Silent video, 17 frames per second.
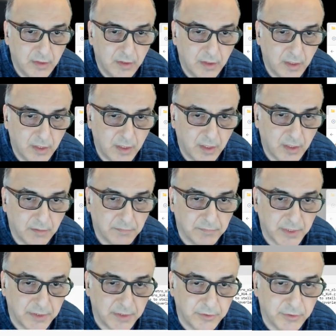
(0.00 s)

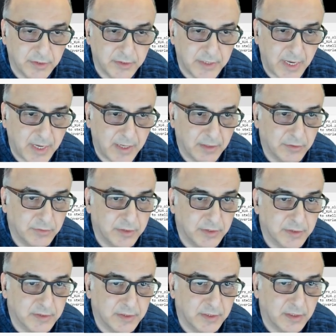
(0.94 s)
that you can download
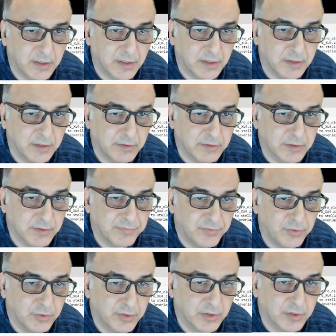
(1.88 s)
this thing on, there's a
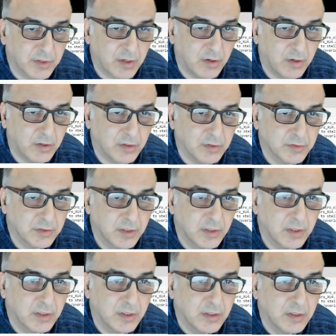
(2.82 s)
folder called
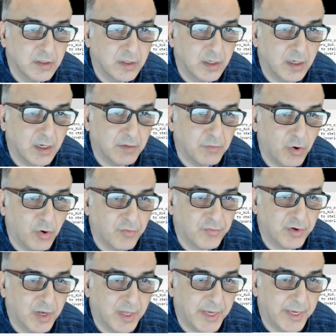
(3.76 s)

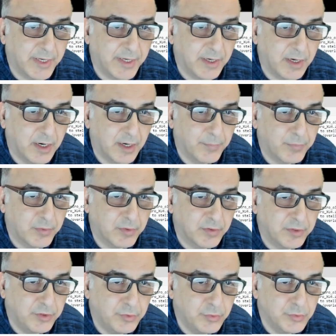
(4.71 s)
overlay upper
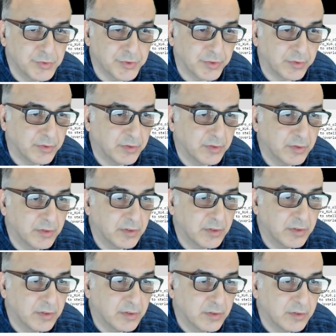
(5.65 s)
user.
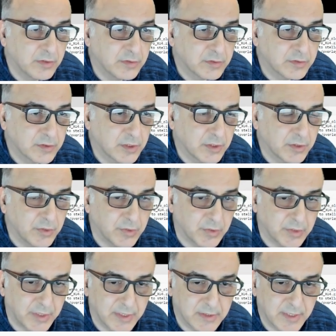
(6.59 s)
So
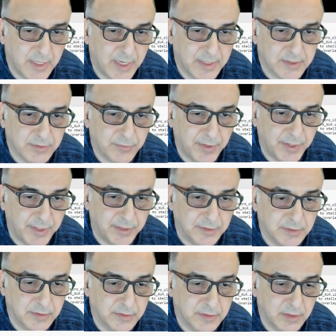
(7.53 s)
that has
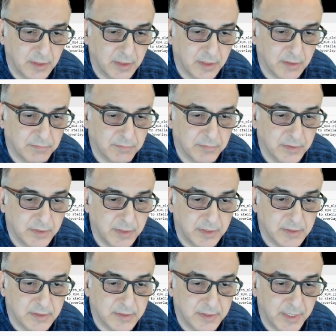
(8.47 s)
rights
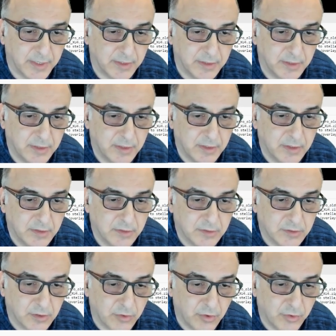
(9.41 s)
instead.
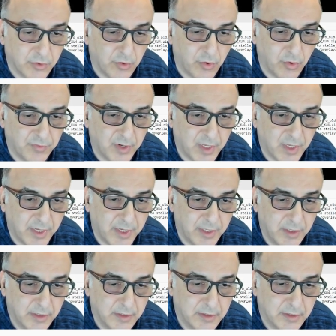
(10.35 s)
Go to overlay,